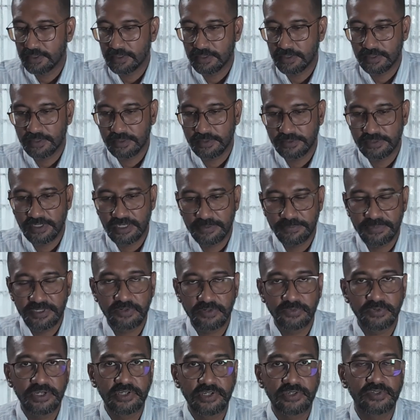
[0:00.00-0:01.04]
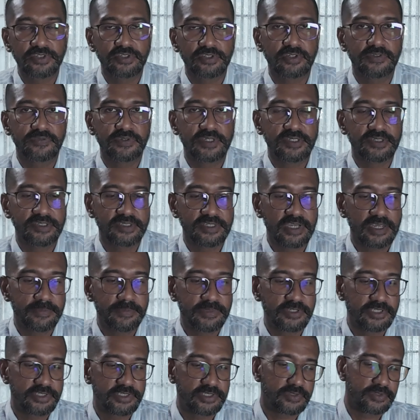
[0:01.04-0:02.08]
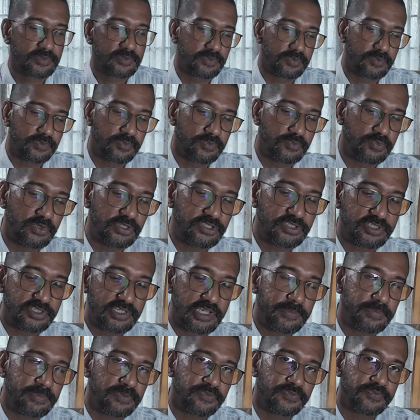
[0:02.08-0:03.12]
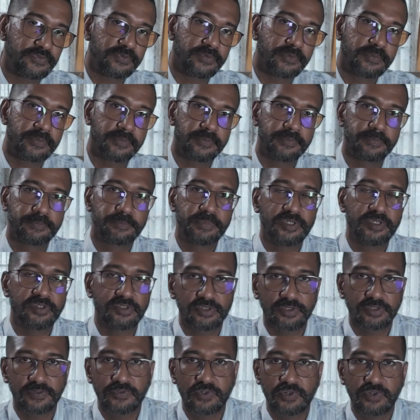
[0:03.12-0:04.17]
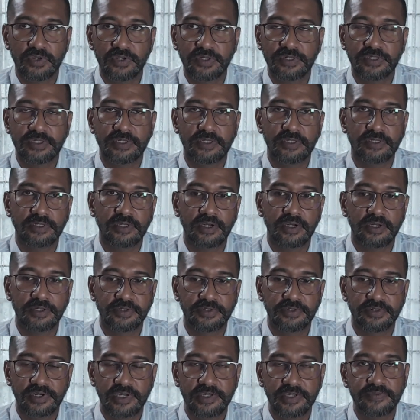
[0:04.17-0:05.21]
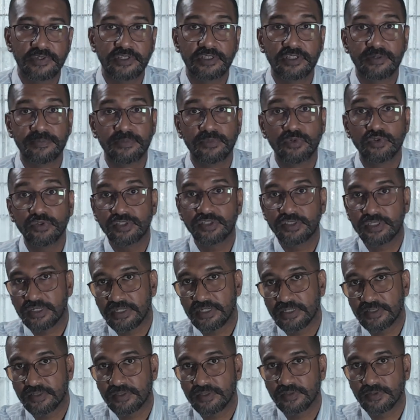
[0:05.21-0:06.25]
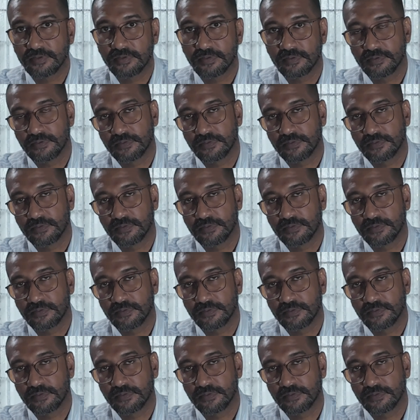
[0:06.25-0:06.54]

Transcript: there'll be a way to sort of establish which type of pieces of content are driving the most clicks.